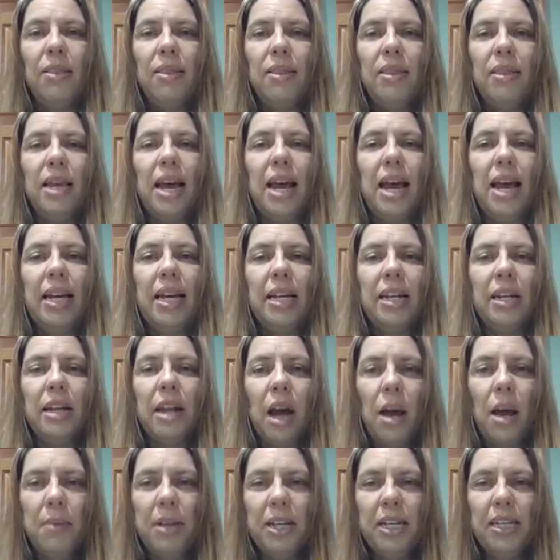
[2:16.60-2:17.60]
The
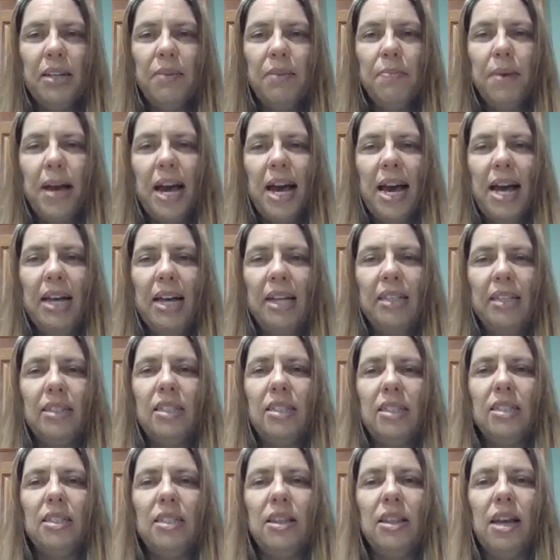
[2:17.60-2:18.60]
economic impact,
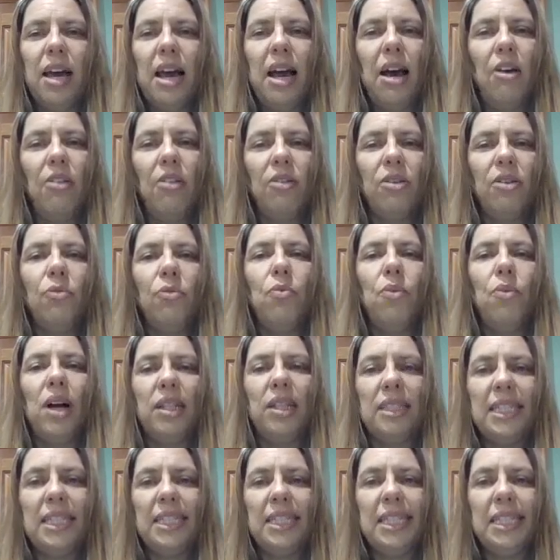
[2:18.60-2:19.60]
the health and
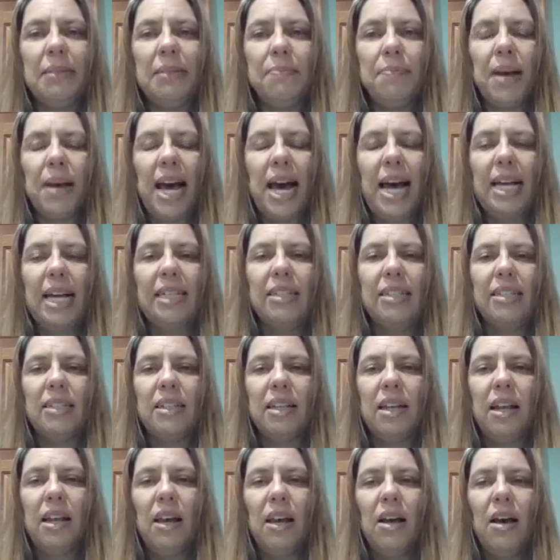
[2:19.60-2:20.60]
wellness impact
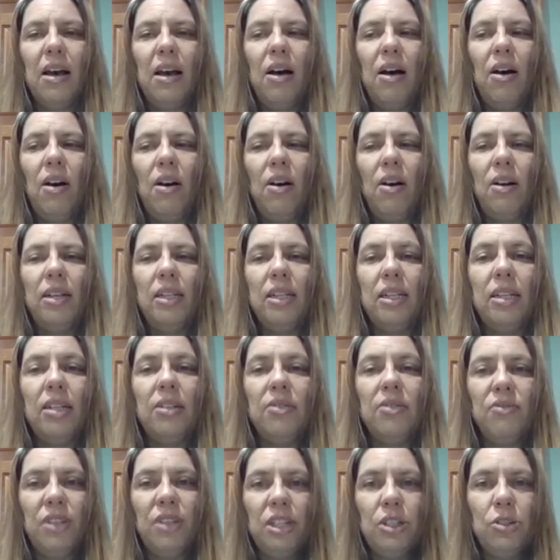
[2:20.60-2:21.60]
on
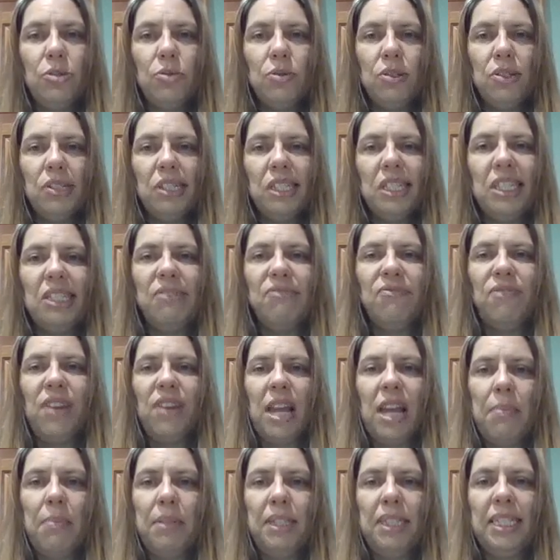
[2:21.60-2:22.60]
individuals,
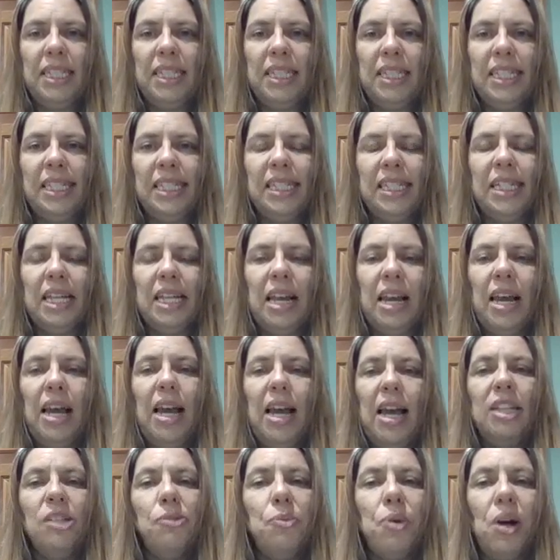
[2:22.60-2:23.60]
families,
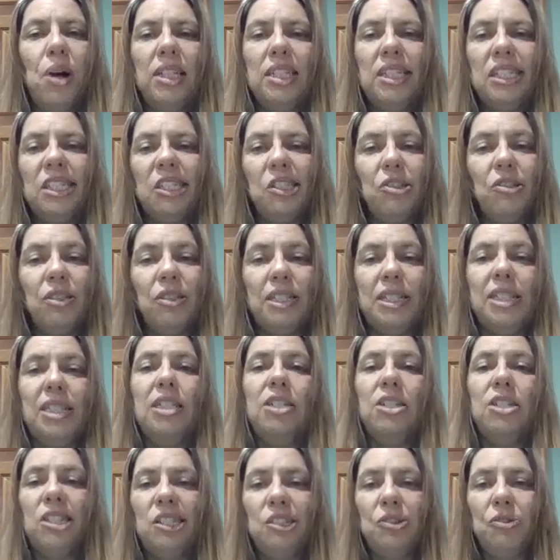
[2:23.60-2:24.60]
as well as certain
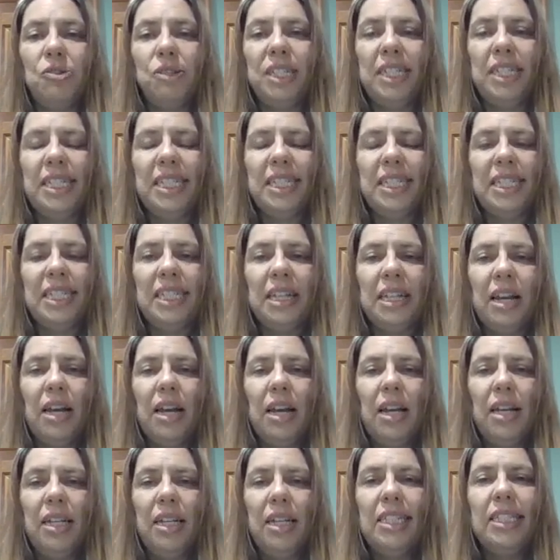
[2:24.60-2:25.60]
industries
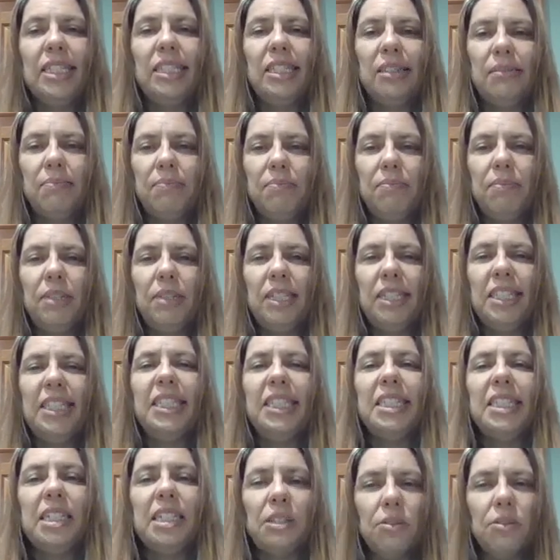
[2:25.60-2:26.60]
is
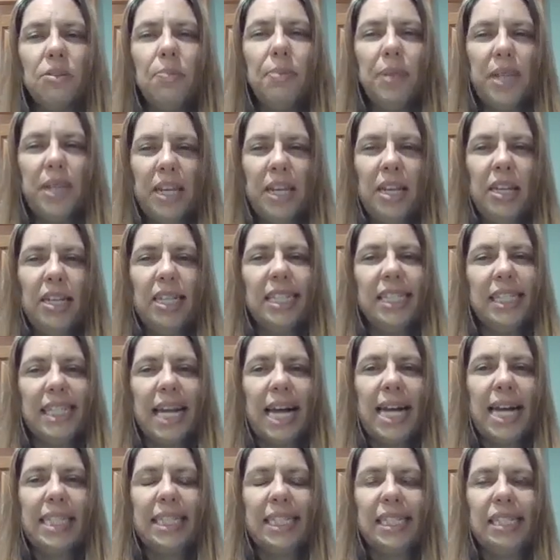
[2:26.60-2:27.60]
still being
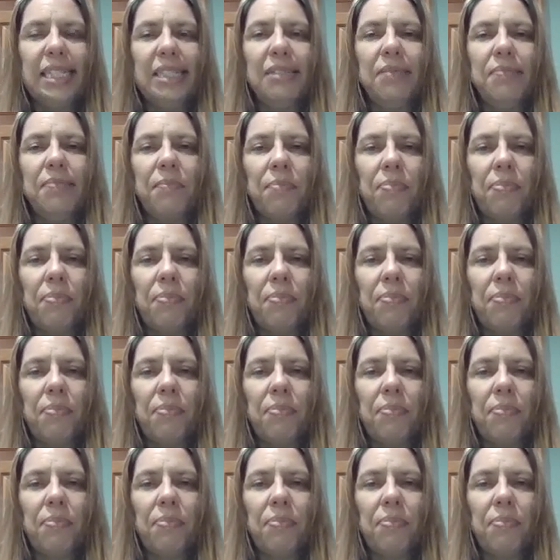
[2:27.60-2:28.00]
assessed.